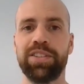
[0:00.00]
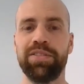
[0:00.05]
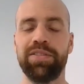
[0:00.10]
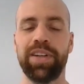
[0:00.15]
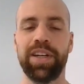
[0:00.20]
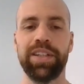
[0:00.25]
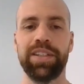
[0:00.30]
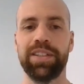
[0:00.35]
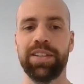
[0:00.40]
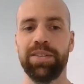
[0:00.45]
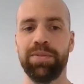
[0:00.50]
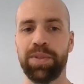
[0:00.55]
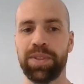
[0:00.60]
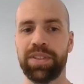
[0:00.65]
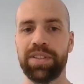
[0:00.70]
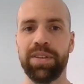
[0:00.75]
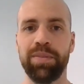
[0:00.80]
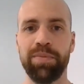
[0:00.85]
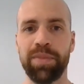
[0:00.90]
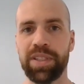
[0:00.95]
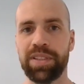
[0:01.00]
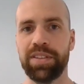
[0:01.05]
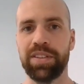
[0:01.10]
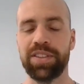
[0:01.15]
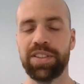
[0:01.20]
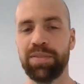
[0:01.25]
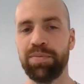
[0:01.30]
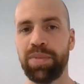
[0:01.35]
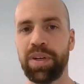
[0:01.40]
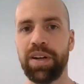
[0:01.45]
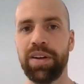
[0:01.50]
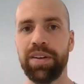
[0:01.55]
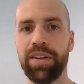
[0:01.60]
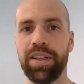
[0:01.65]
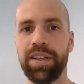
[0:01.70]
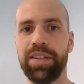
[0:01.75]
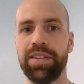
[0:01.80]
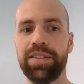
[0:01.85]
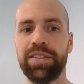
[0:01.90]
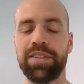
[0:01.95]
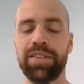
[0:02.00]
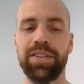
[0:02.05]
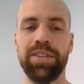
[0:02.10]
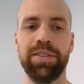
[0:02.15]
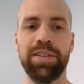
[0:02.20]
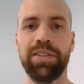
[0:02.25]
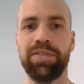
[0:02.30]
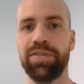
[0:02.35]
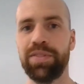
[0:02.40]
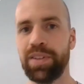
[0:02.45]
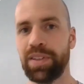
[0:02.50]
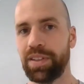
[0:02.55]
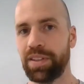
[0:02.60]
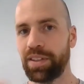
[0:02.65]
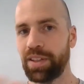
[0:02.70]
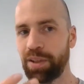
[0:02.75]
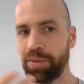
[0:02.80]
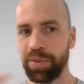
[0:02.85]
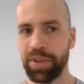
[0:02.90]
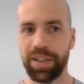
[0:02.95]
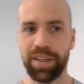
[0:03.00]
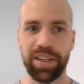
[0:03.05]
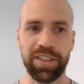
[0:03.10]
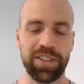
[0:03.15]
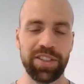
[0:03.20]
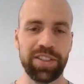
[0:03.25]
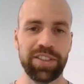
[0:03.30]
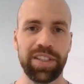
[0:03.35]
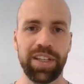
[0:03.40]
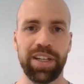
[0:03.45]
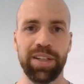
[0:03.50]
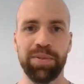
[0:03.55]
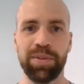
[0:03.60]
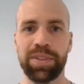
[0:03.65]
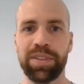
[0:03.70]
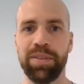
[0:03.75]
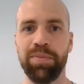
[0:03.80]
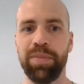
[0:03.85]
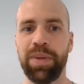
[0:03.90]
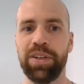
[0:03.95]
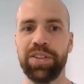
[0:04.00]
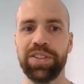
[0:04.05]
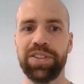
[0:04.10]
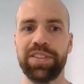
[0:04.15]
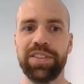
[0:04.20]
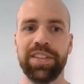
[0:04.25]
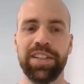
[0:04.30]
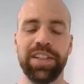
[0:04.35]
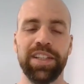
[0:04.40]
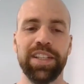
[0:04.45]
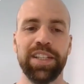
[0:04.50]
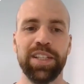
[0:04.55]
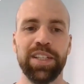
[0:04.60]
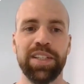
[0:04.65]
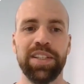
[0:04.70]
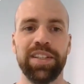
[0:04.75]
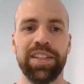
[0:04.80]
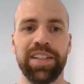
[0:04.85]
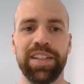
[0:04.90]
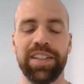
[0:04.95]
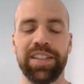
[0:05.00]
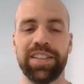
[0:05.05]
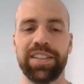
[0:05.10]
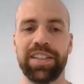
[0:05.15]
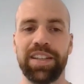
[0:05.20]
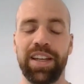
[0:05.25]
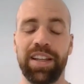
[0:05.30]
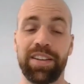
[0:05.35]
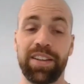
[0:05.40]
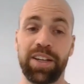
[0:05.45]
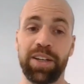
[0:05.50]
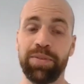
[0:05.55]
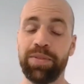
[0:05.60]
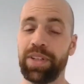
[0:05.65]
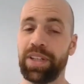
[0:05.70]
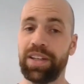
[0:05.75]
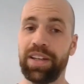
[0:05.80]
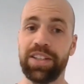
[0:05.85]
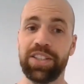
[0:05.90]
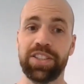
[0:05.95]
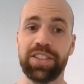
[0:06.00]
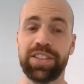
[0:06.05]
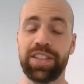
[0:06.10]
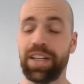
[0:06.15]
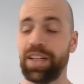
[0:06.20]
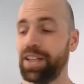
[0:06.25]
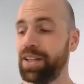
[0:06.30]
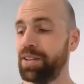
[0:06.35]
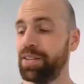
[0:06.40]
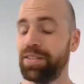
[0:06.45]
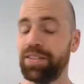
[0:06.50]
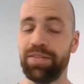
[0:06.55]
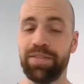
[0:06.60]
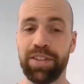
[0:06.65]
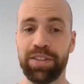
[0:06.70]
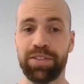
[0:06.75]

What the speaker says: write a WhatsApp message in parallel. So you have one communication channel with your mouse and another communication channel.